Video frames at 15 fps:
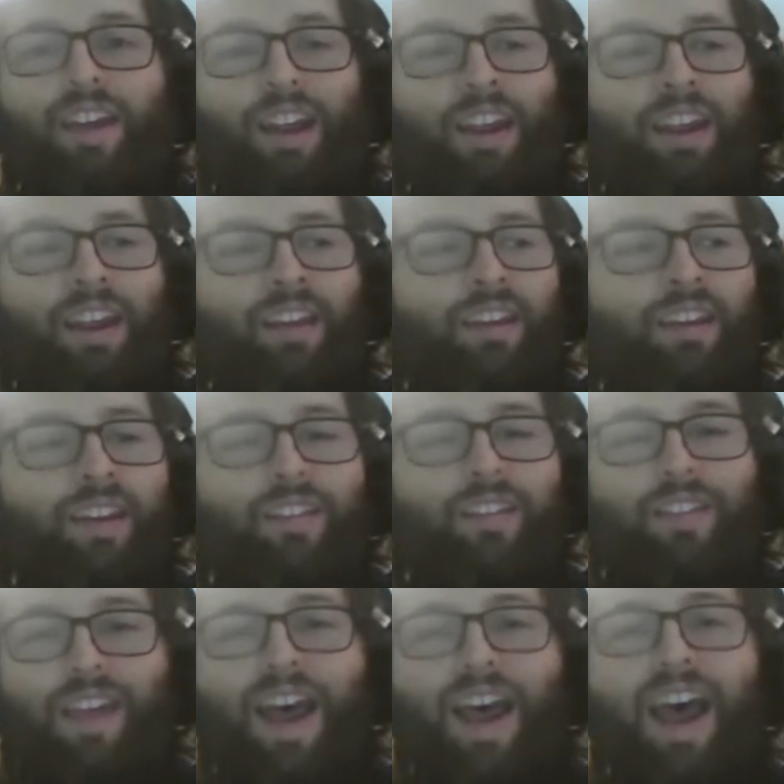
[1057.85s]
and it's
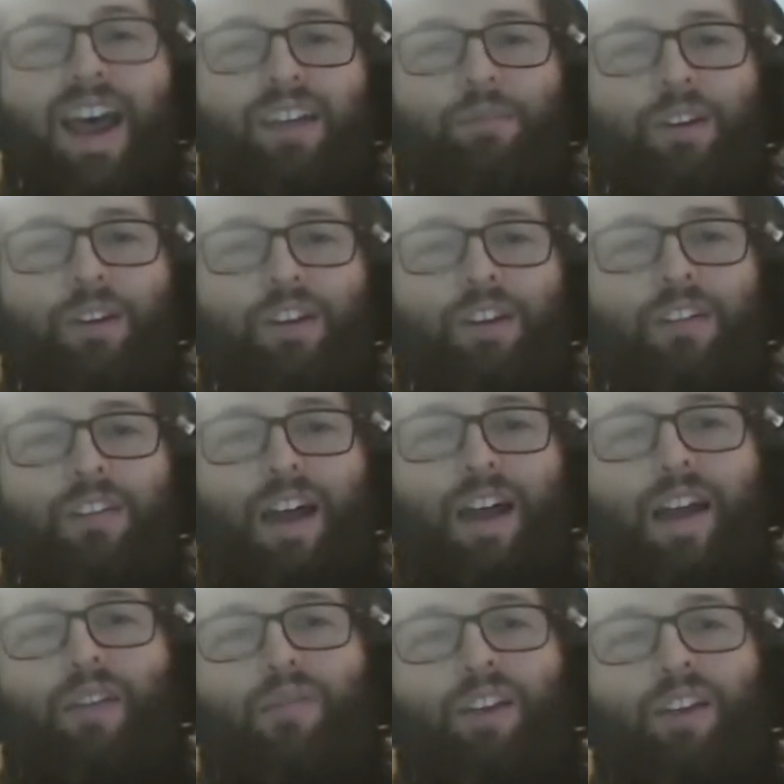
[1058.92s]
sad because
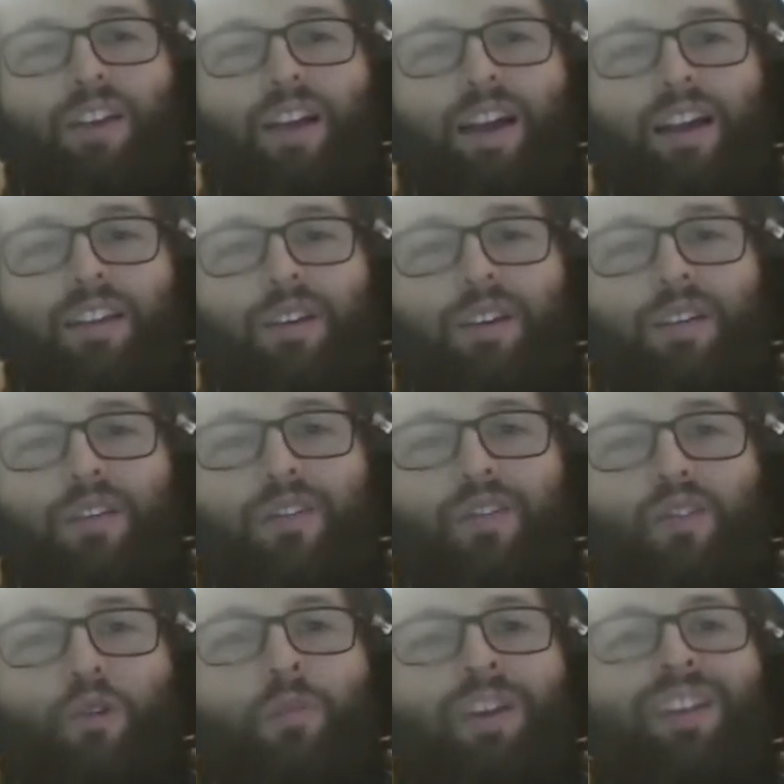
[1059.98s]
I feel like there's
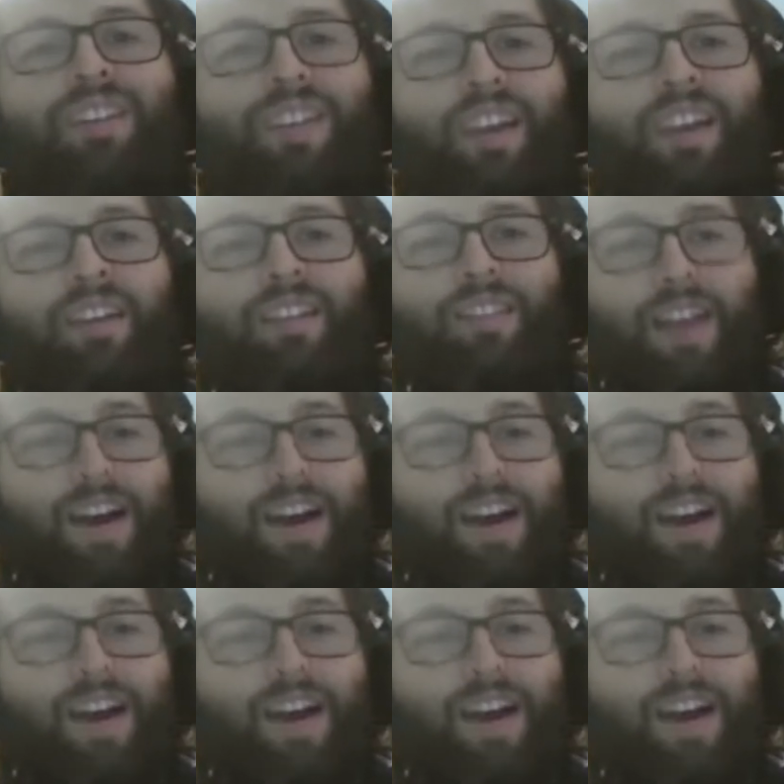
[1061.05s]
so many things